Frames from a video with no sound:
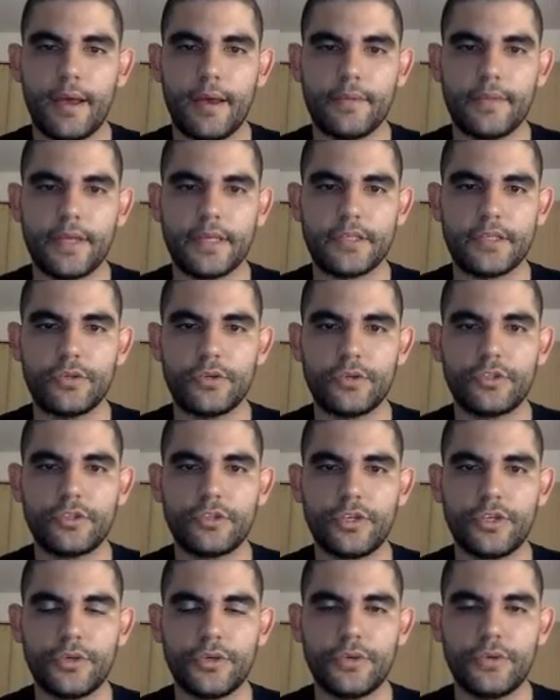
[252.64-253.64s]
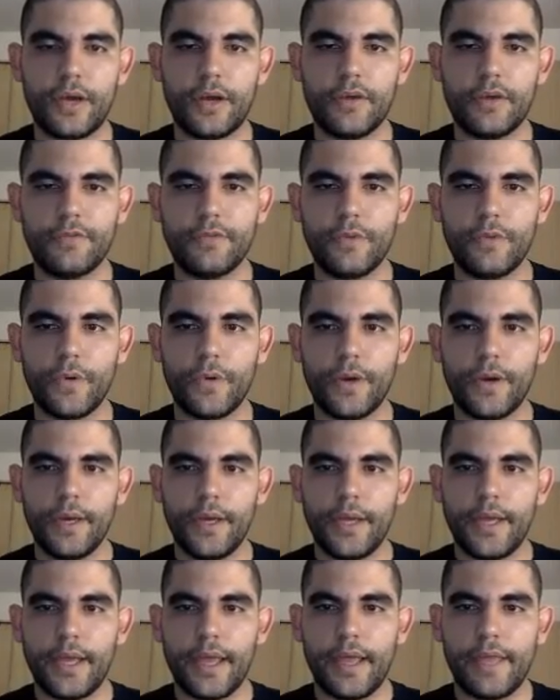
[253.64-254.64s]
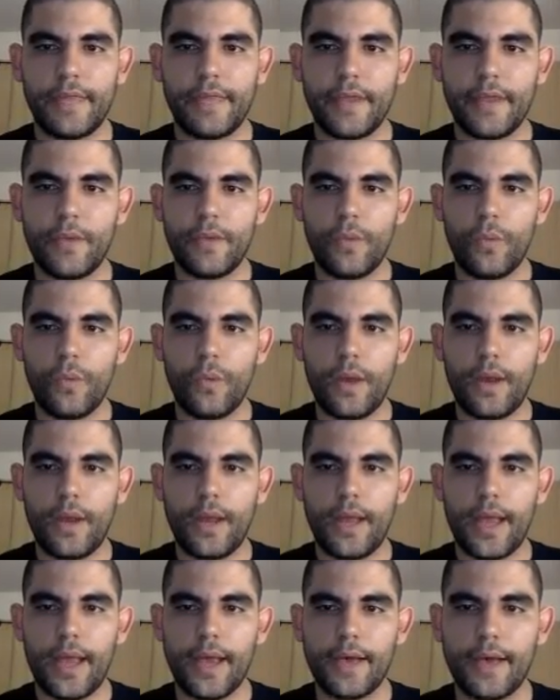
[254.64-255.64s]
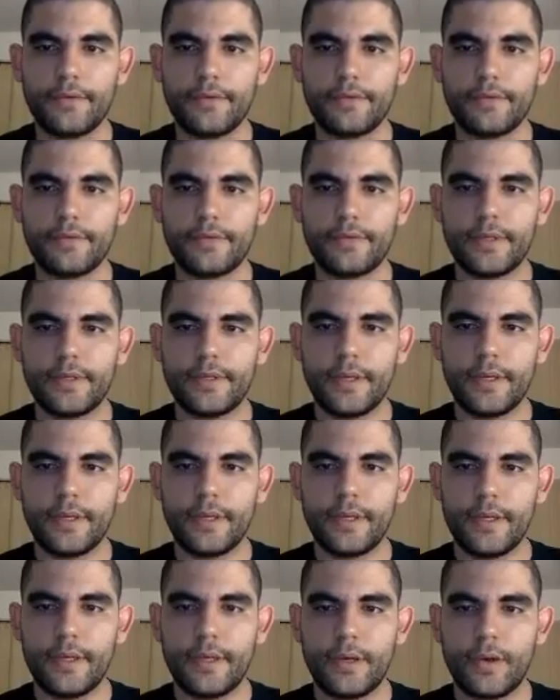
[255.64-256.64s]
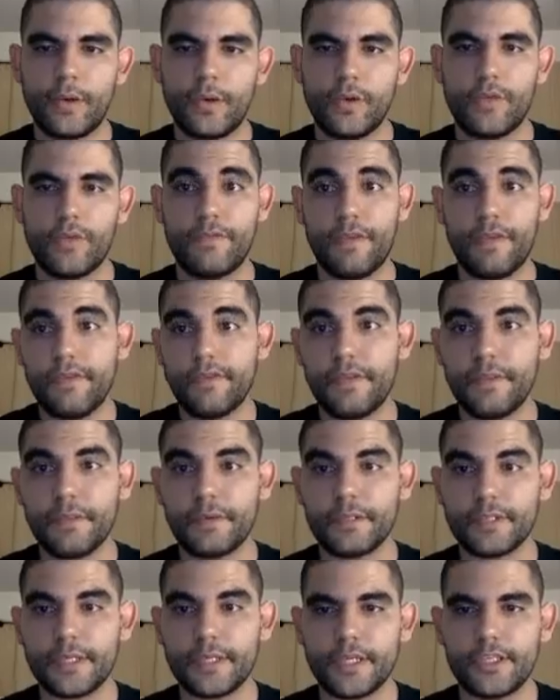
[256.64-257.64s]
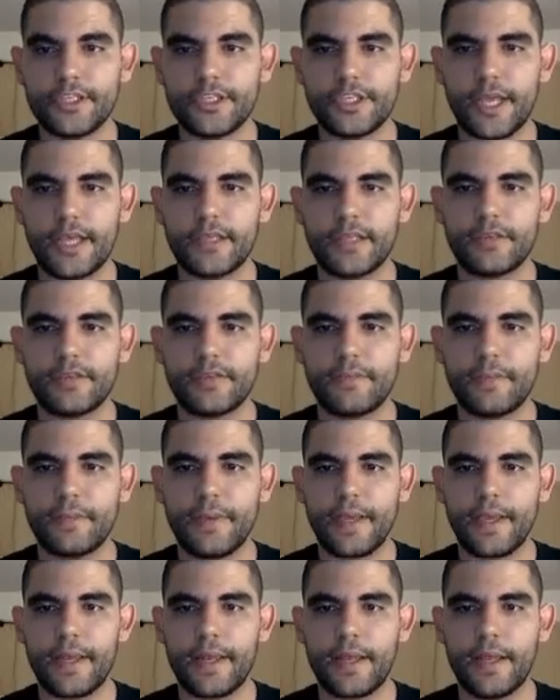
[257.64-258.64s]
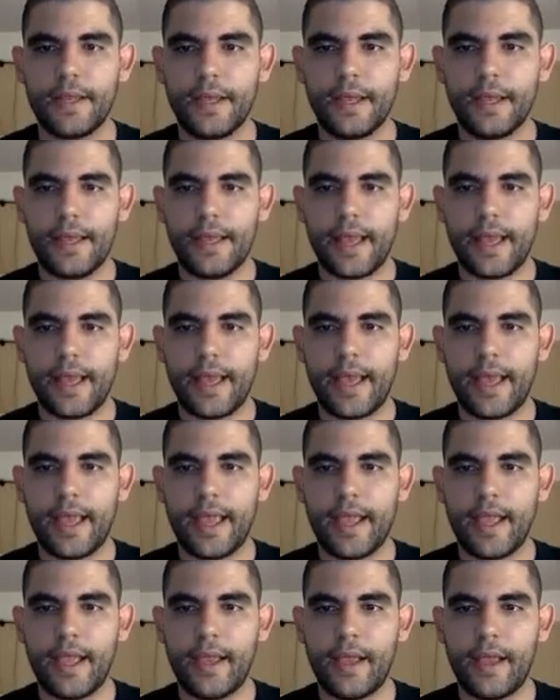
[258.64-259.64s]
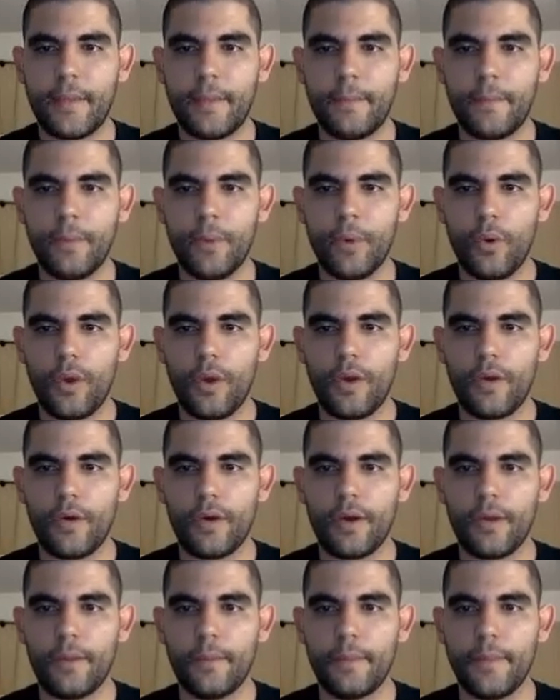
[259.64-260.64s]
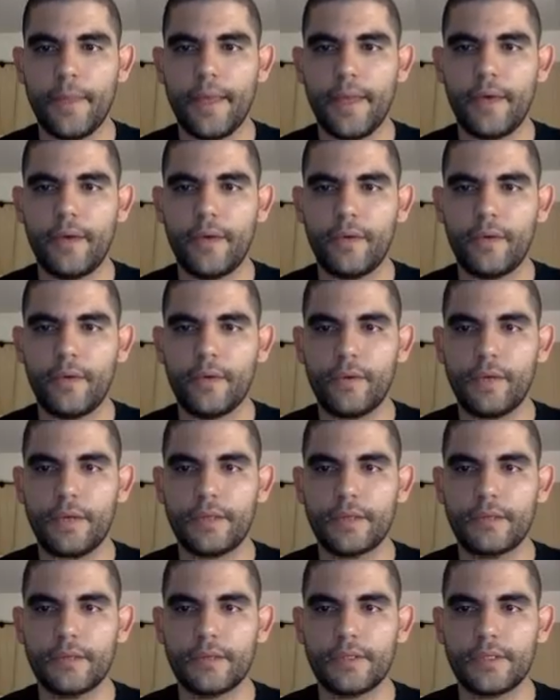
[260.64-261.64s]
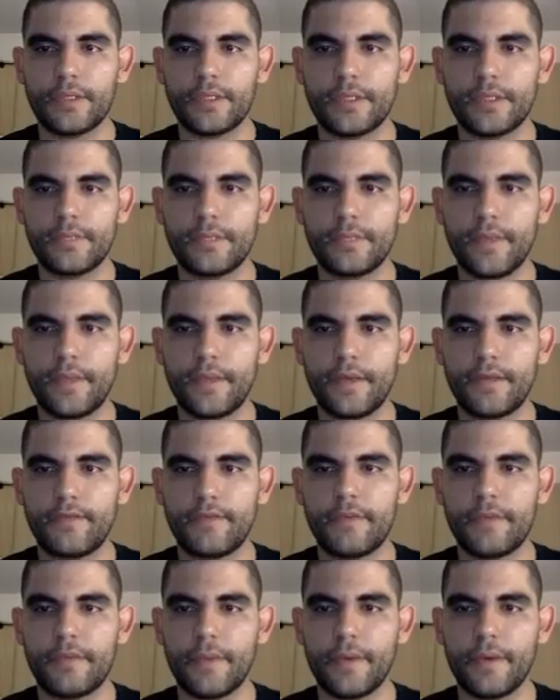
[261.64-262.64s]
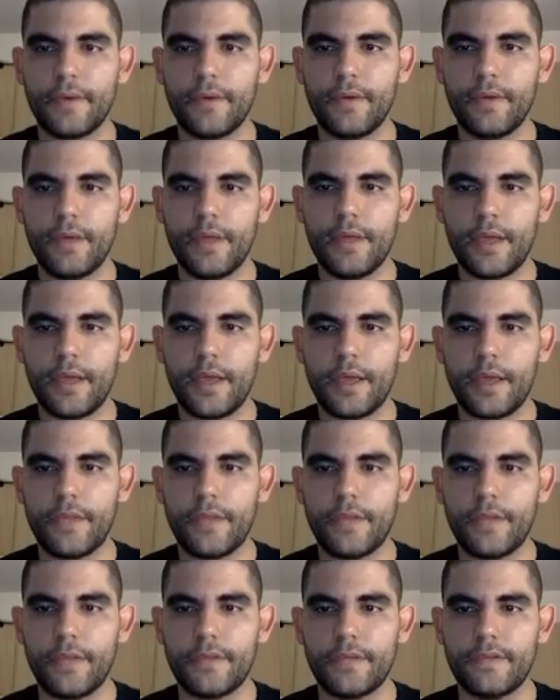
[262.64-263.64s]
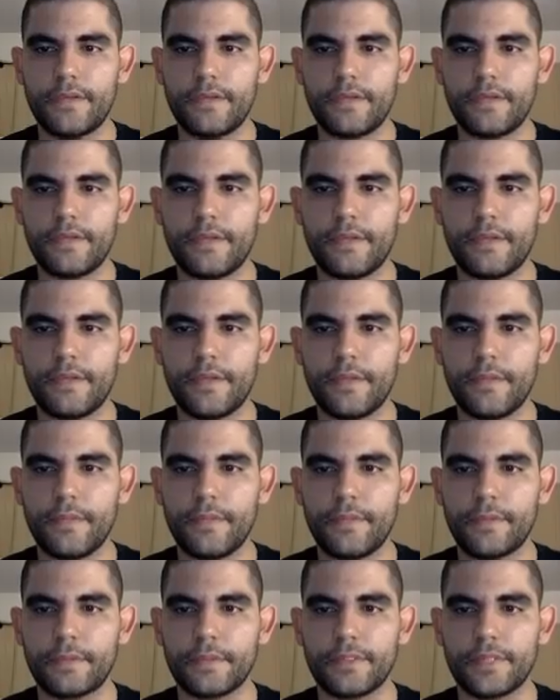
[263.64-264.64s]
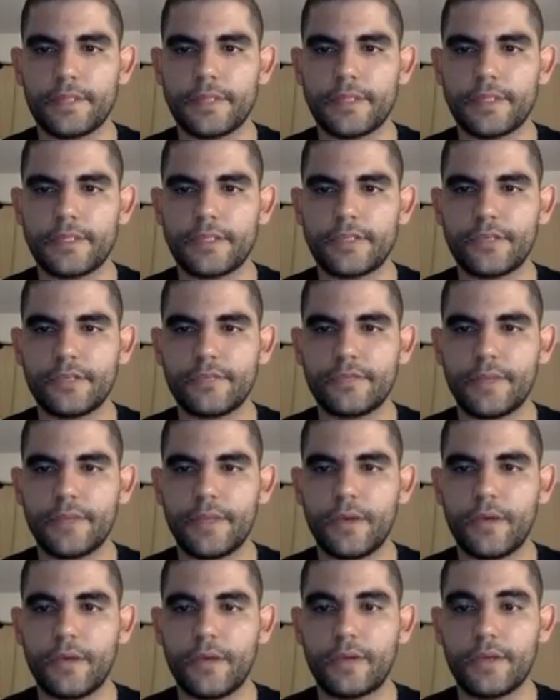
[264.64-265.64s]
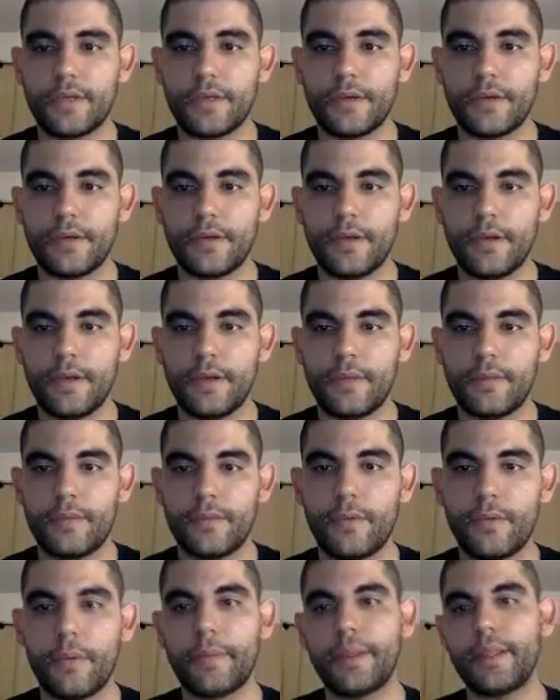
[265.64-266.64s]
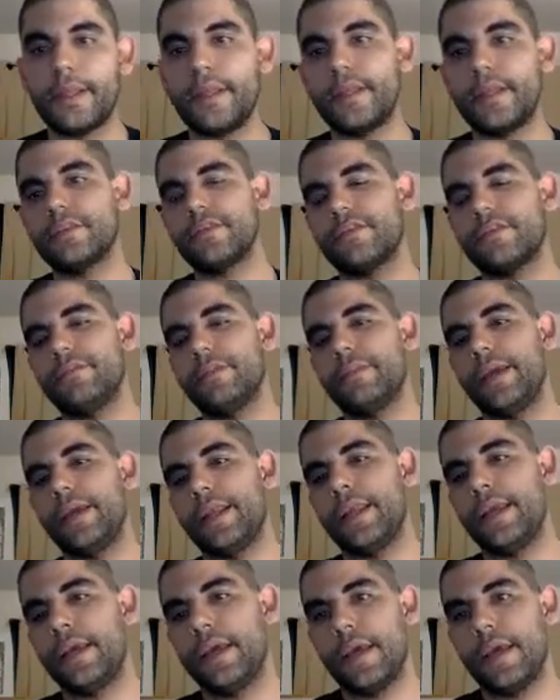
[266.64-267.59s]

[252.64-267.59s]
That's those 2 out of 4, and then 1/2, or 50% chance of being a boy or a male. Okay, so this is a female, and this is the percentage of being, or the probabilities of being